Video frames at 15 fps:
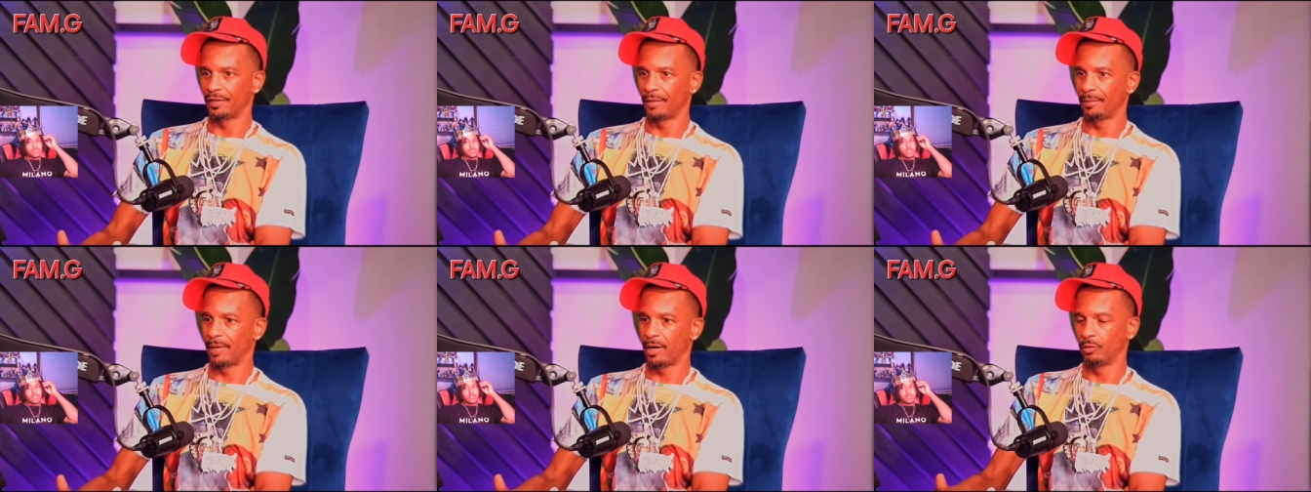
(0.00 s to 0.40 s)

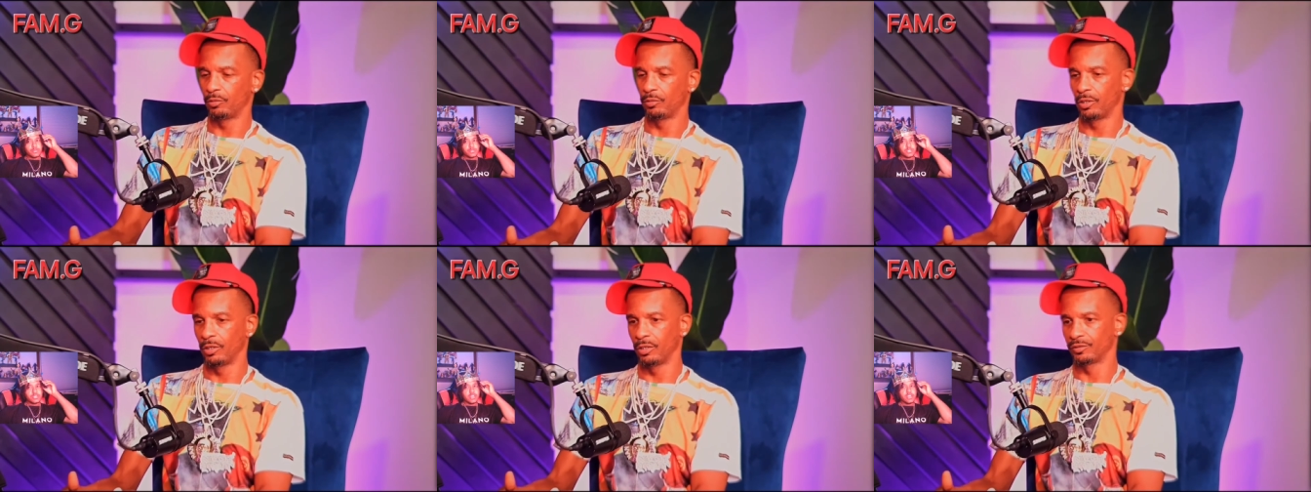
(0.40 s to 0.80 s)
They
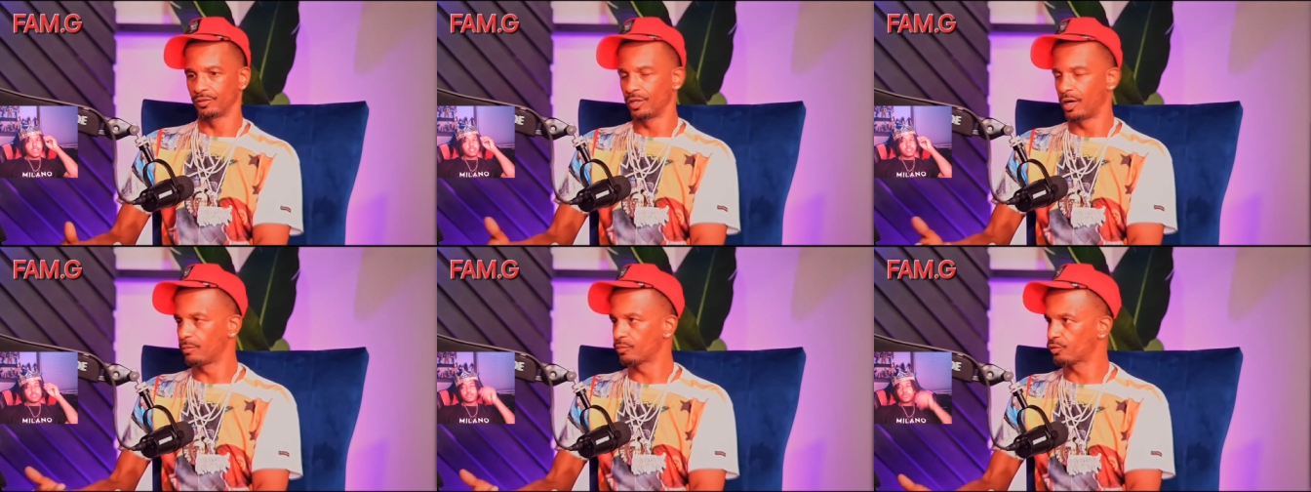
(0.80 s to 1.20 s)

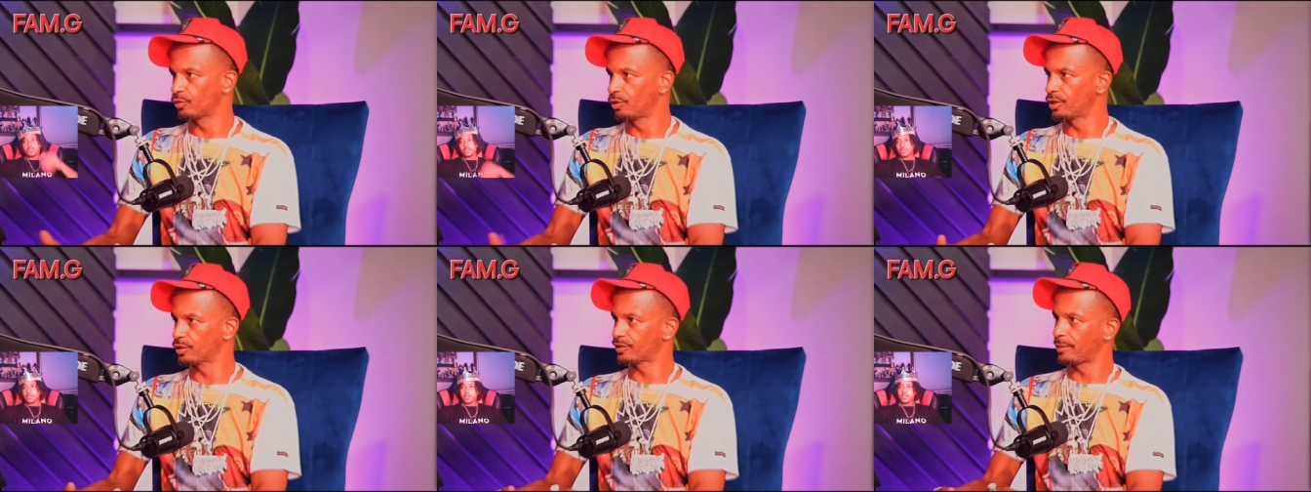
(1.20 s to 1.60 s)
bought dump
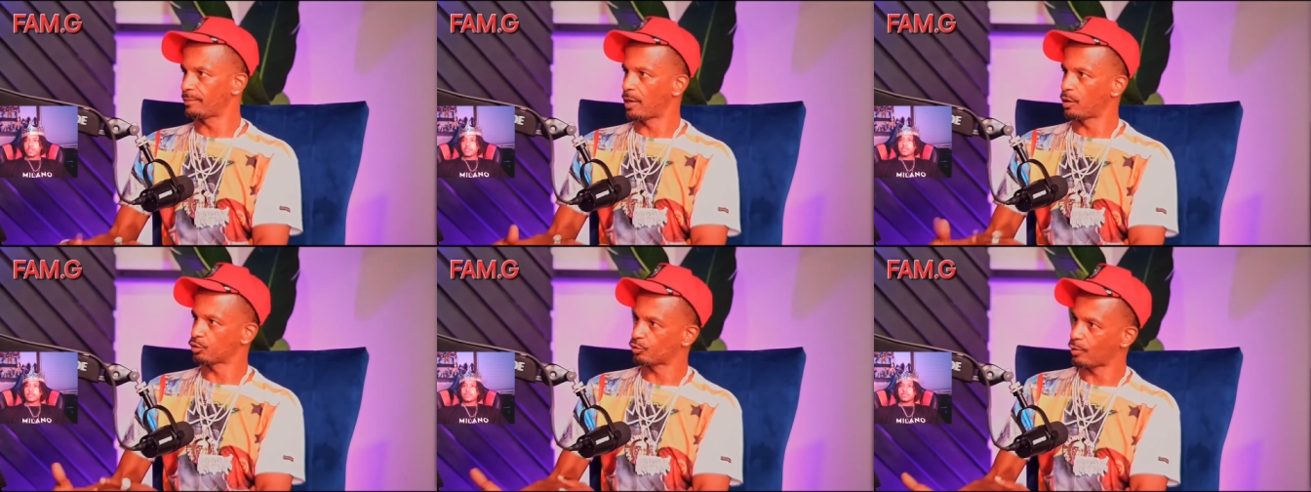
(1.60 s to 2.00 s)
trucks,
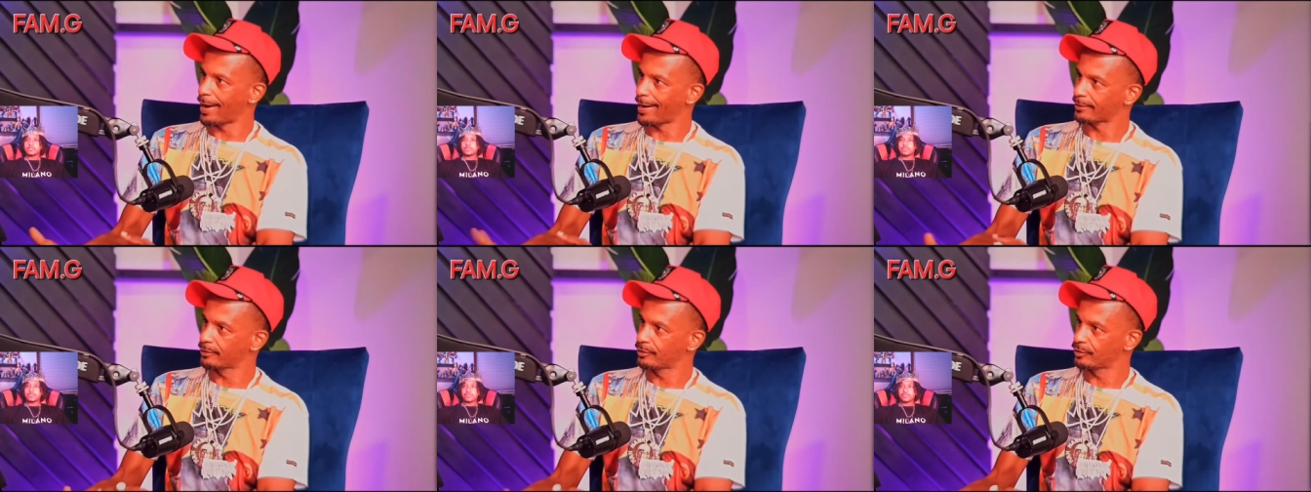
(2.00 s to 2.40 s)
they bought
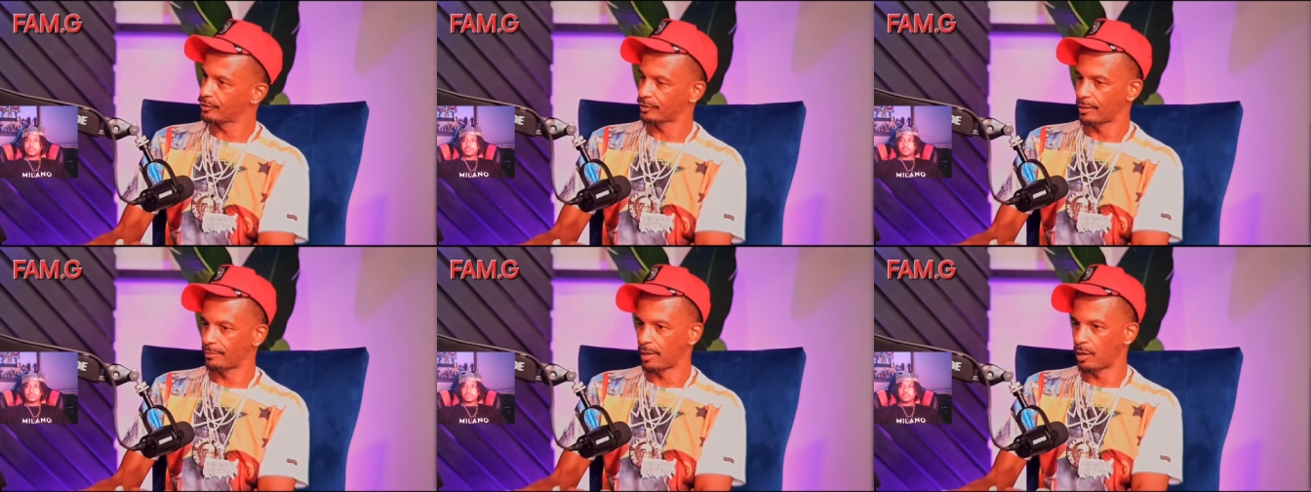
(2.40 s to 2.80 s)

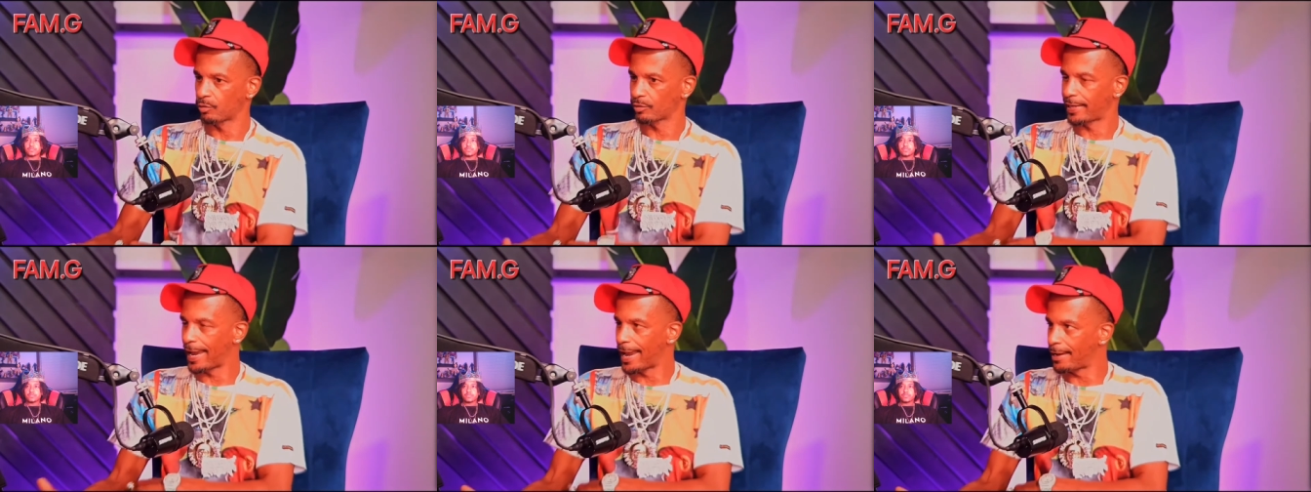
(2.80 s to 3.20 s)
tractors, they
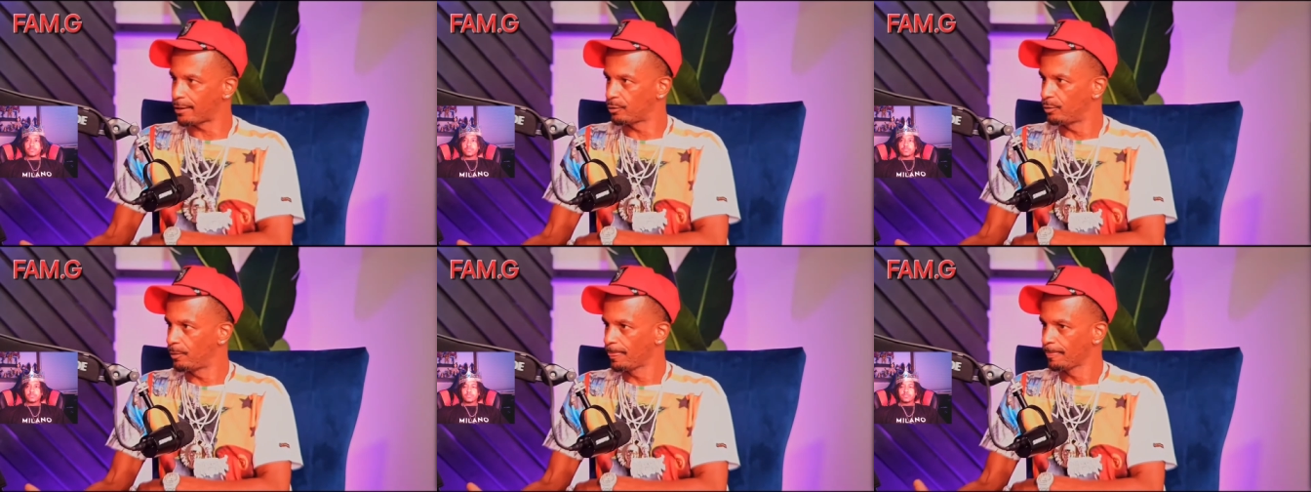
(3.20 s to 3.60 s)
bought
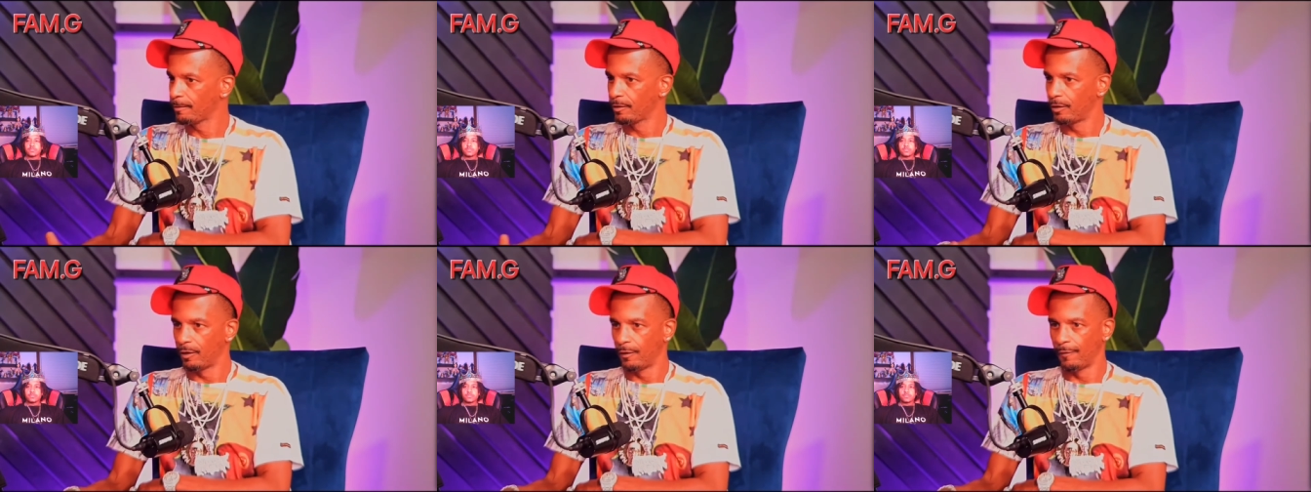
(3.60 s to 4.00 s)
cattle,
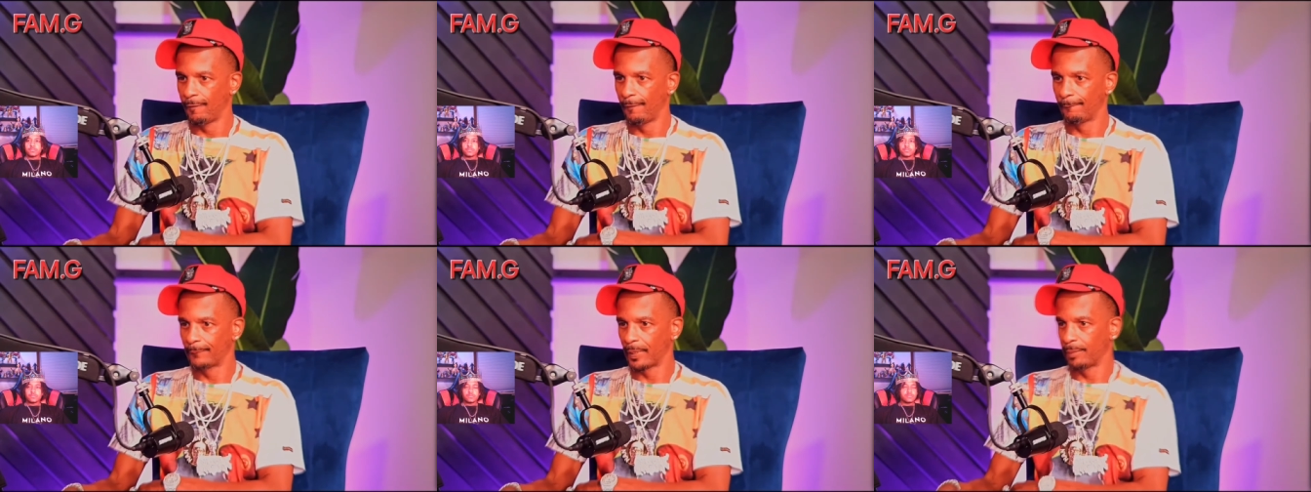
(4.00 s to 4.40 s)

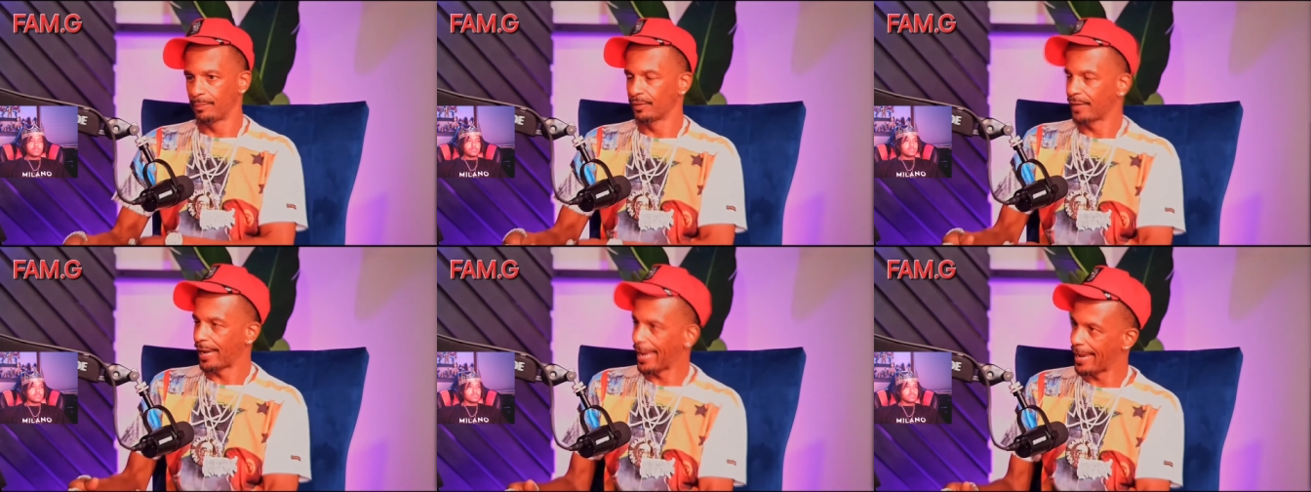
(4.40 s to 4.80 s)
they
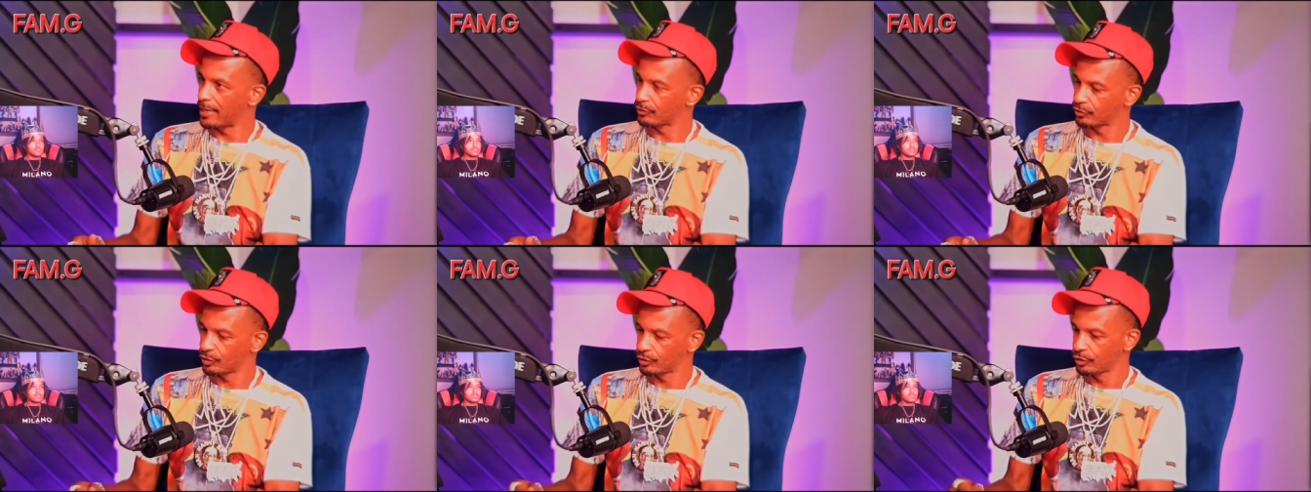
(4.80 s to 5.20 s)
built
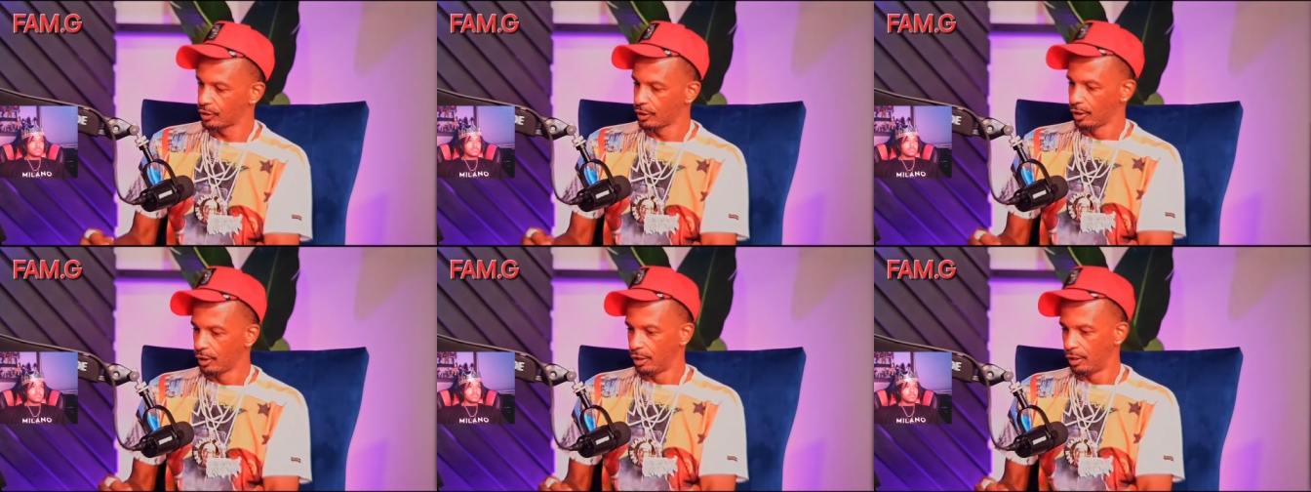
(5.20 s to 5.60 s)
houses.